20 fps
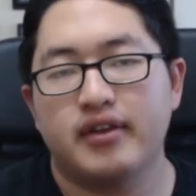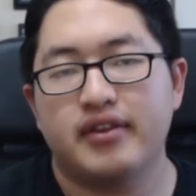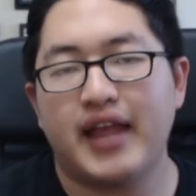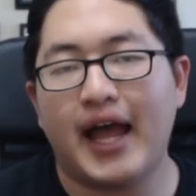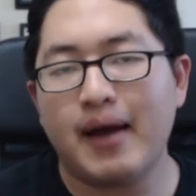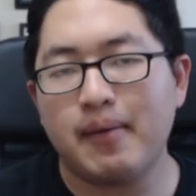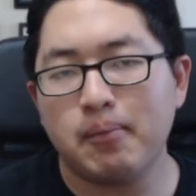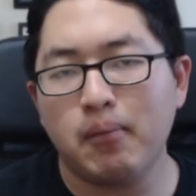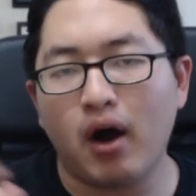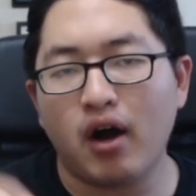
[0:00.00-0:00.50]

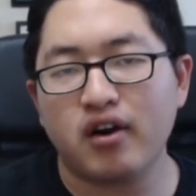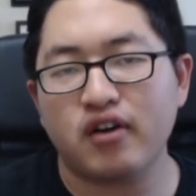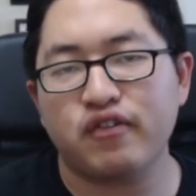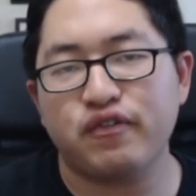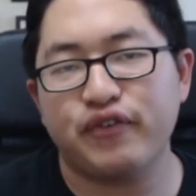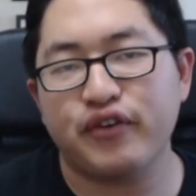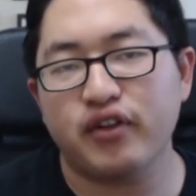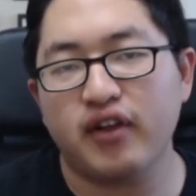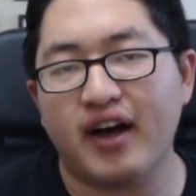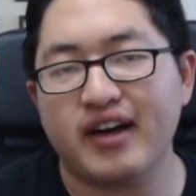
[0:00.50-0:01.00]
That modern
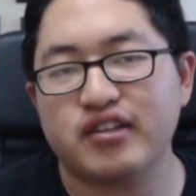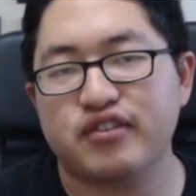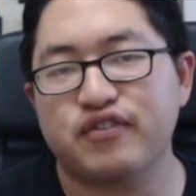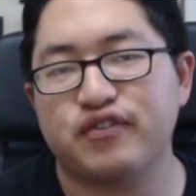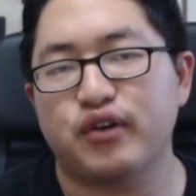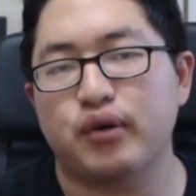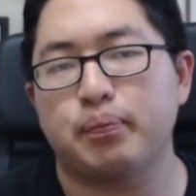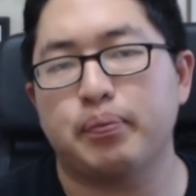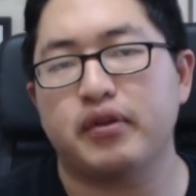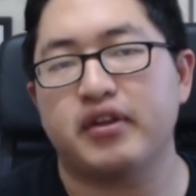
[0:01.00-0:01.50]

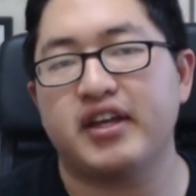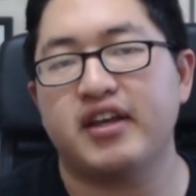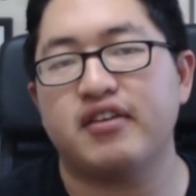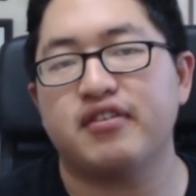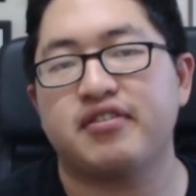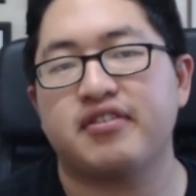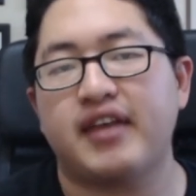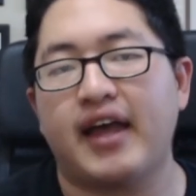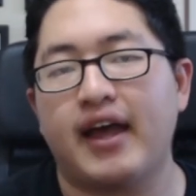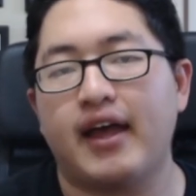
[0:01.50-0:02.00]
philosopher
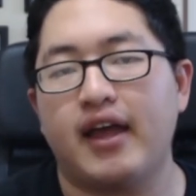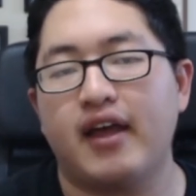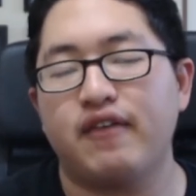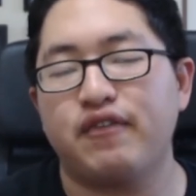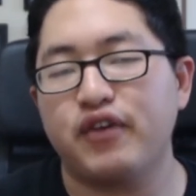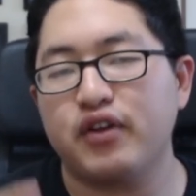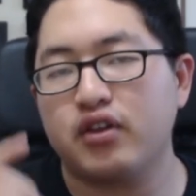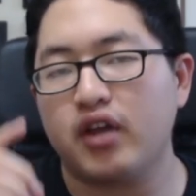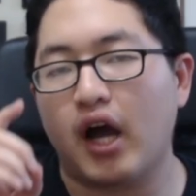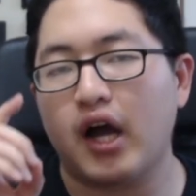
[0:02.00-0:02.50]
believes that
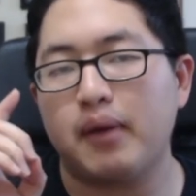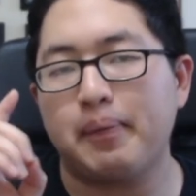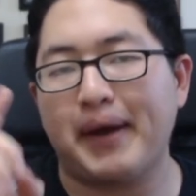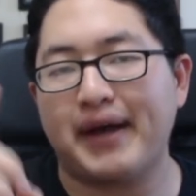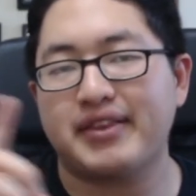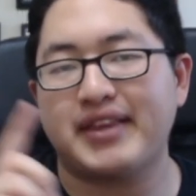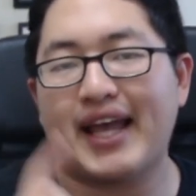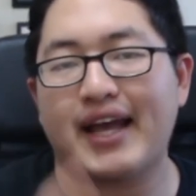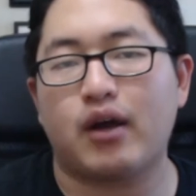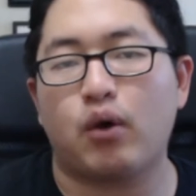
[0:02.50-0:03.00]
if you thought
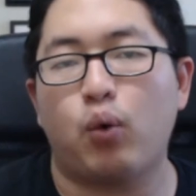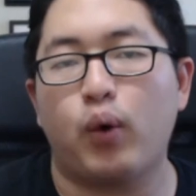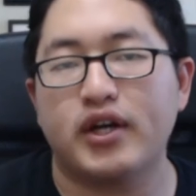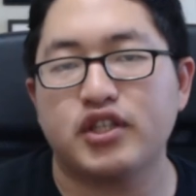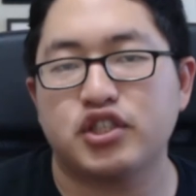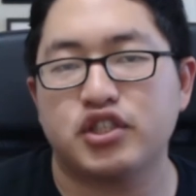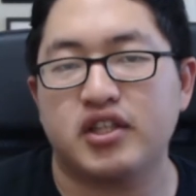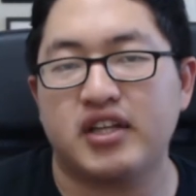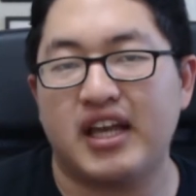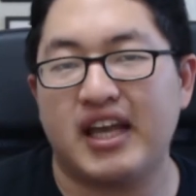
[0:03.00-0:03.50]
about that
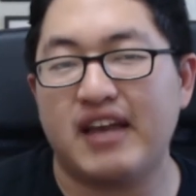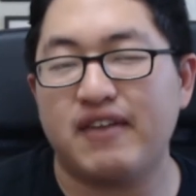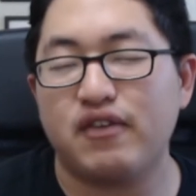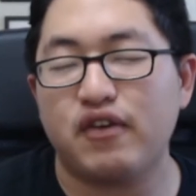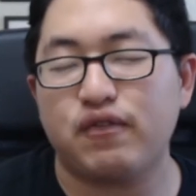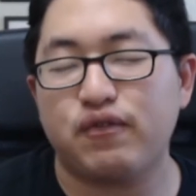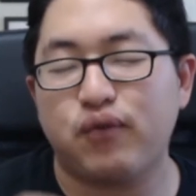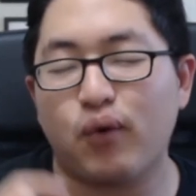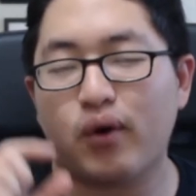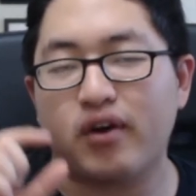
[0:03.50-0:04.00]
question
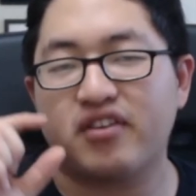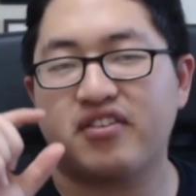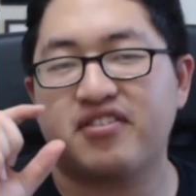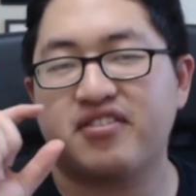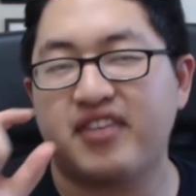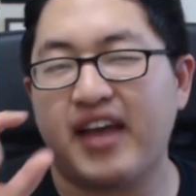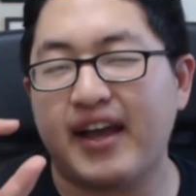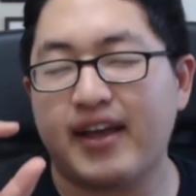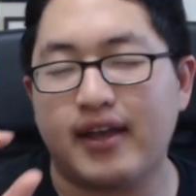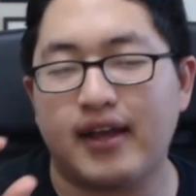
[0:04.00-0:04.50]
even for a
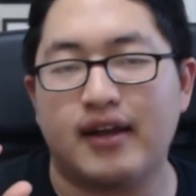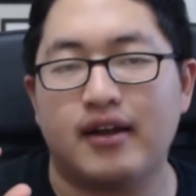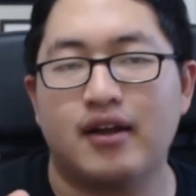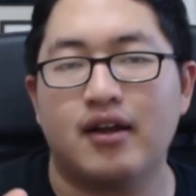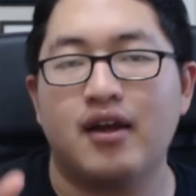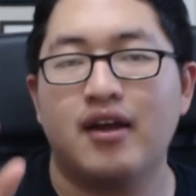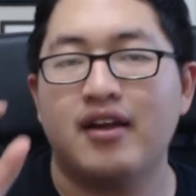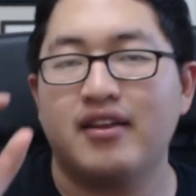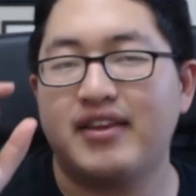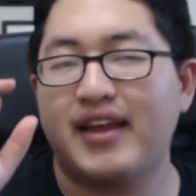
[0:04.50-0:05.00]
second,
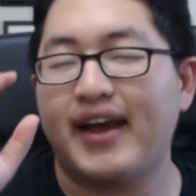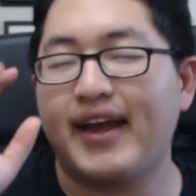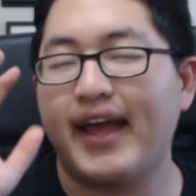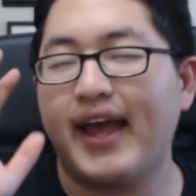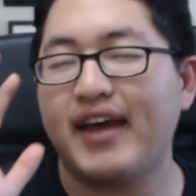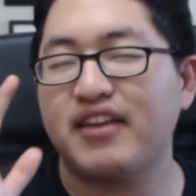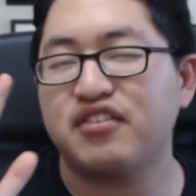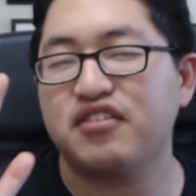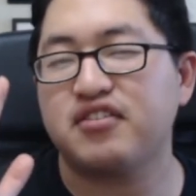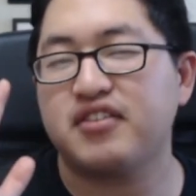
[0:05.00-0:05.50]
that
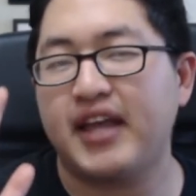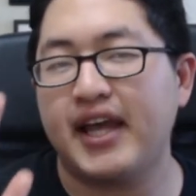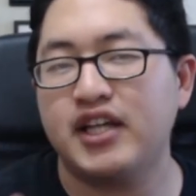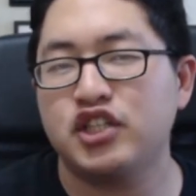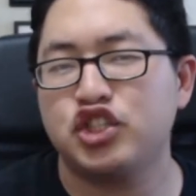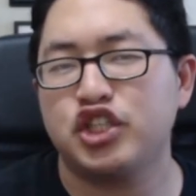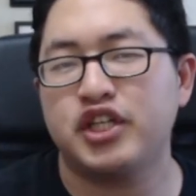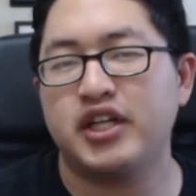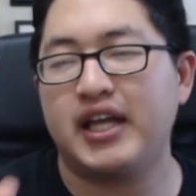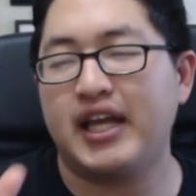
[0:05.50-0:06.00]

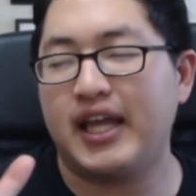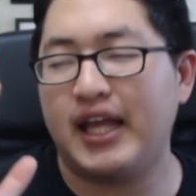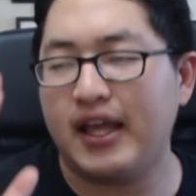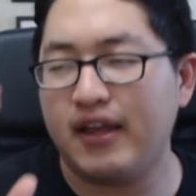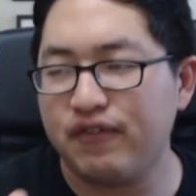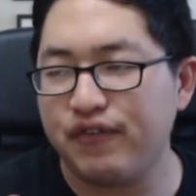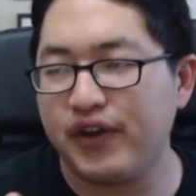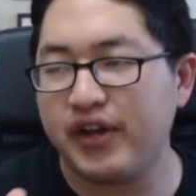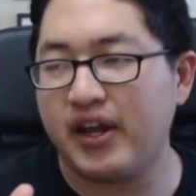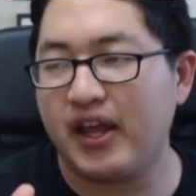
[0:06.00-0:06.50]
hesitation,
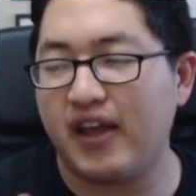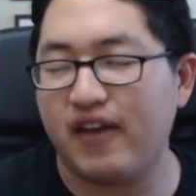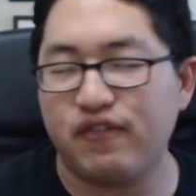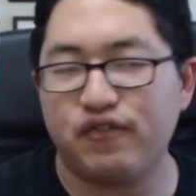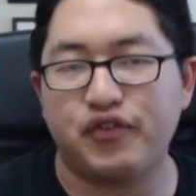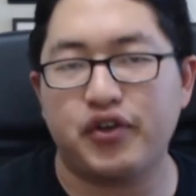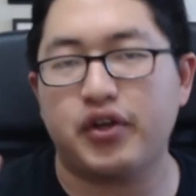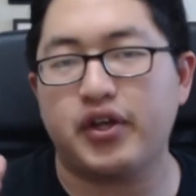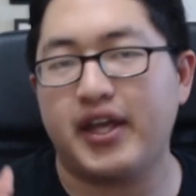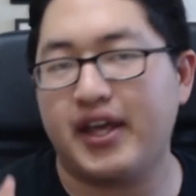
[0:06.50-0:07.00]
even if
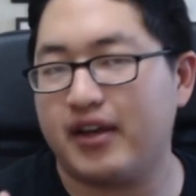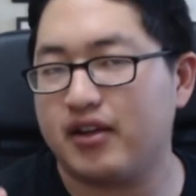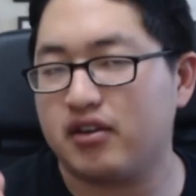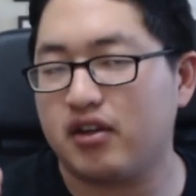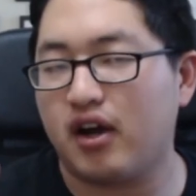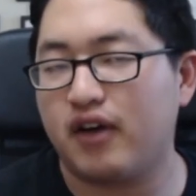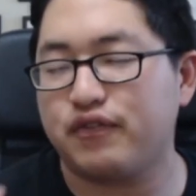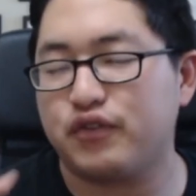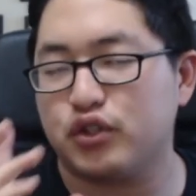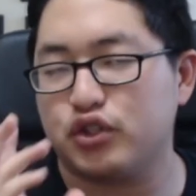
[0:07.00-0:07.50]
you kicked
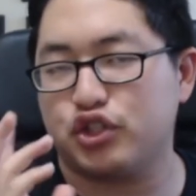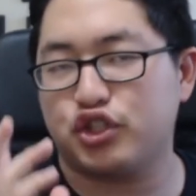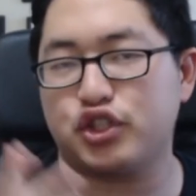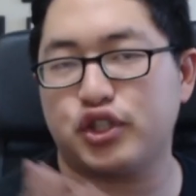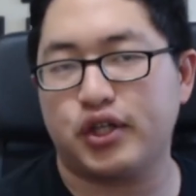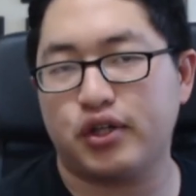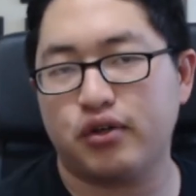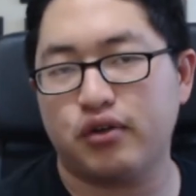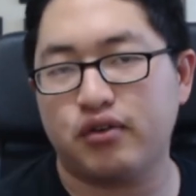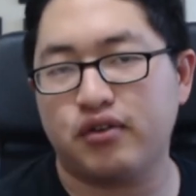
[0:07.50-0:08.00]
off your
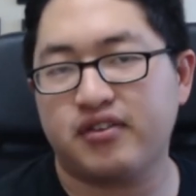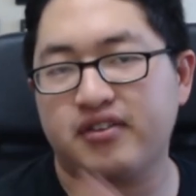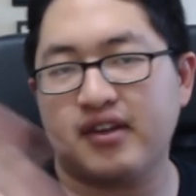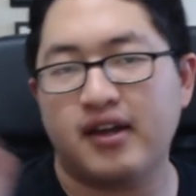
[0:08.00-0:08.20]
shoes